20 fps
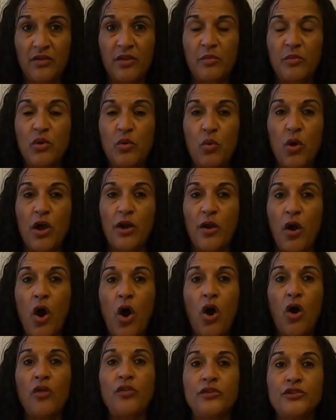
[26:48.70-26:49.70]
them you want
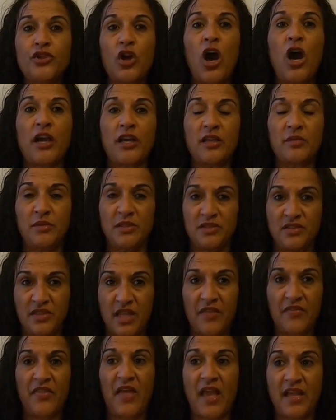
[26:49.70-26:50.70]
all the documents
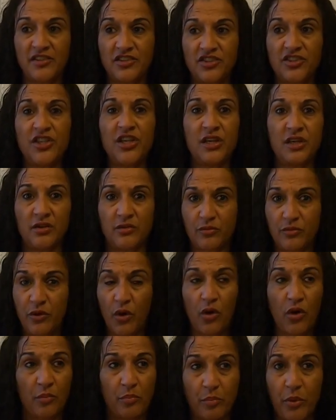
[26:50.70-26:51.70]
that chick
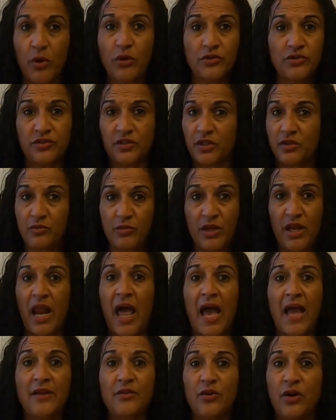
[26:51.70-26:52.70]
or person
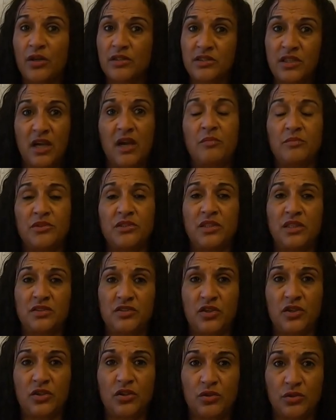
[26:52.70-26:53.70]
relied on to come to
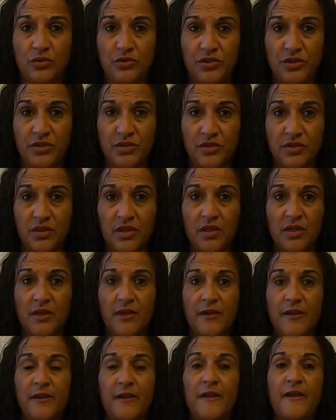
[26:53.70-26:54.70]
these conclusions.
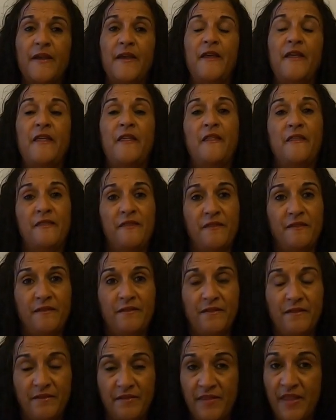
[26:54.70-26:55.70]

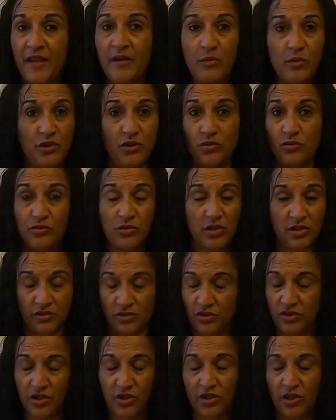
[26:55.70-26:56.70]
Then
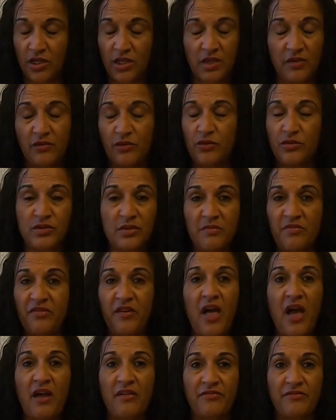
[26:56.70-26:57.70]
they're going to give you some
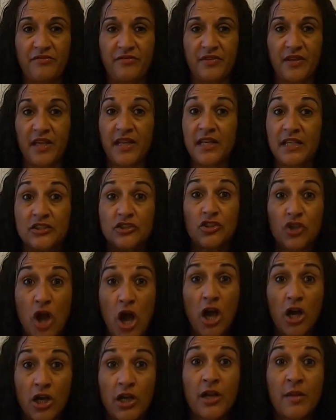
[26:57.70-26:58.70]
fluff, and it's
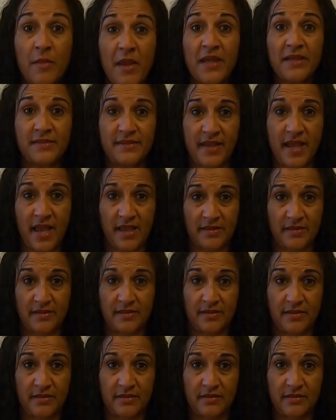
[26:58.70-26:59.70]
not going to make
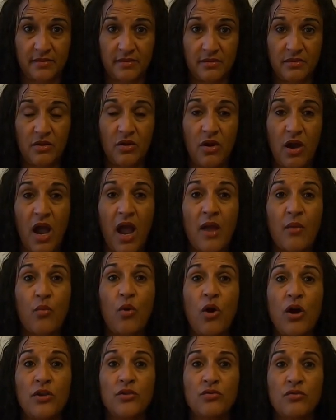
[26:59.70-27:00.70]
sense. I
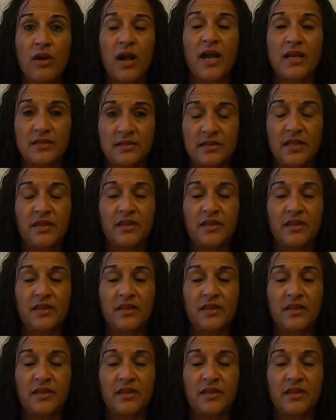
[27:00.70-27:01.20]
want you guys to